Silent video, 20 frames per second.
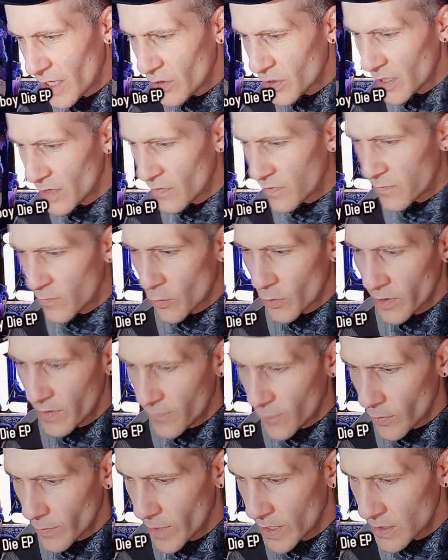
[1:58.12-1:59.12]
hell can
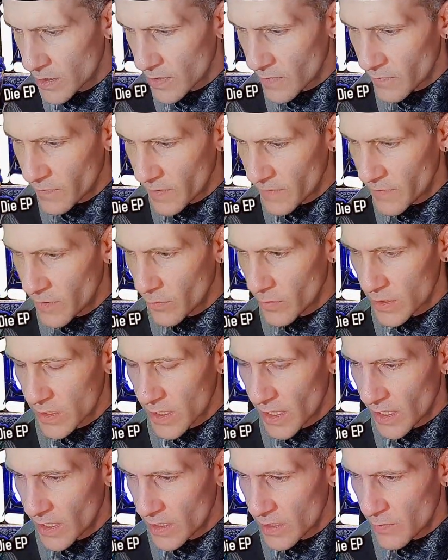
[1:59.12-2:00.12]
44 minutes and 51
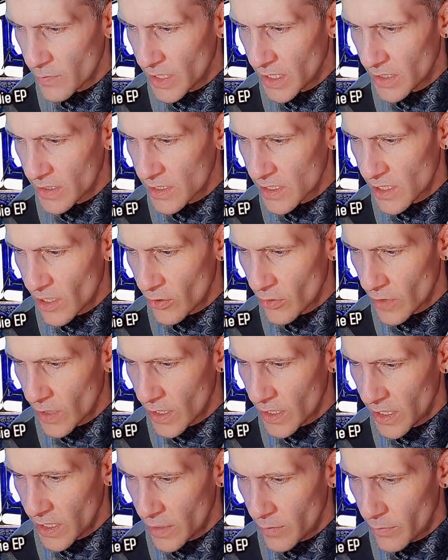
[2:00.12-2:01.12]
seconds be considered
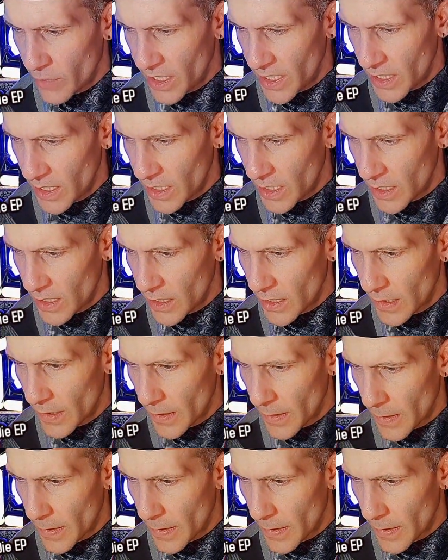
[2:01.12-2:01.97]
an EP?